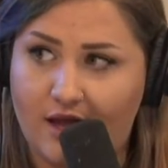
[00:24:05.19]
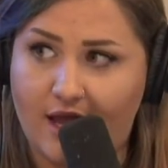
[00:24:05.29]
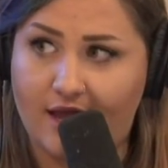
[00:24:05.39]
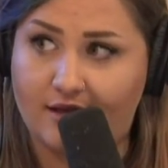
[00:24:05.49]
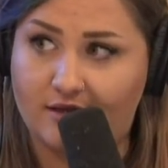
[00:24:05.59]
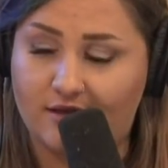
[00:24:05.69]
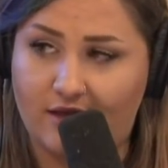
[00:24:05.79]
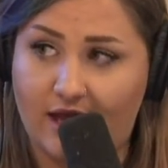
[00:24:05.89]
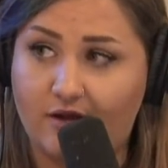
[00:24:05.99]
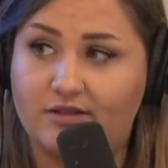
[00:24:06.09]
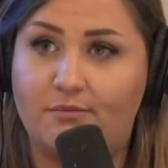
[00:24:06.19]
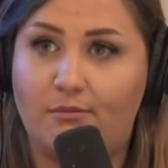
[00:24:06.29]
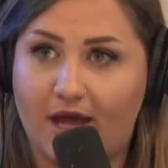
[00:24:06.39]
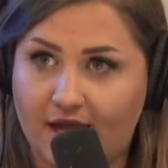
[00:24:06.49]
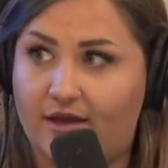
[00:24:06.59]
and they are
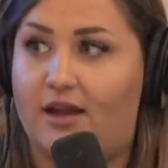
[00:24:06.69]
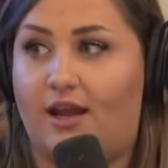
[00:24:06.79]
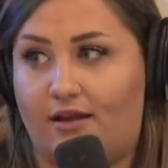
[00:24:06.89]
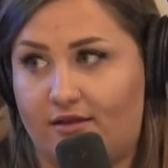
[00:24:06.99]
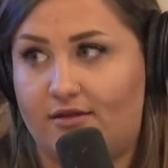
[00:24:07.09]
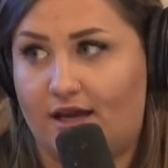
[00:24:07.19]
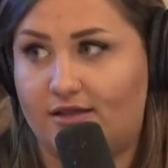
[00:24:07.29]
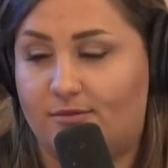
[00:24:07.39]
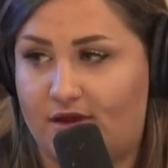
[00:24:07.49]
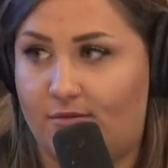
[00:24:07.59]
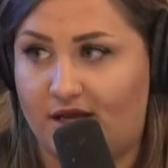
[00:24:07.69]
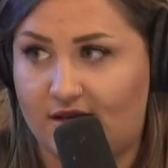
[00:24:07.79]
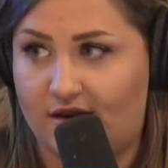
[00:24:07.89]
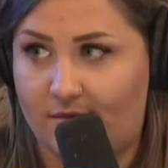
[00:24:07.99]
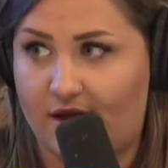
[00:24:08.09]
demanding that something be
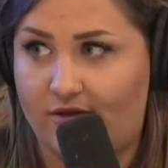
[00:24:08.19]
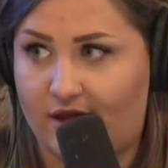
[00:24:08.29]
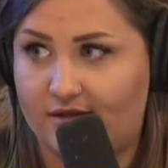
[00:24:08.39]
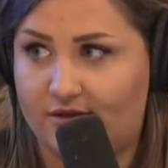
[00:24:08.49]
done about this.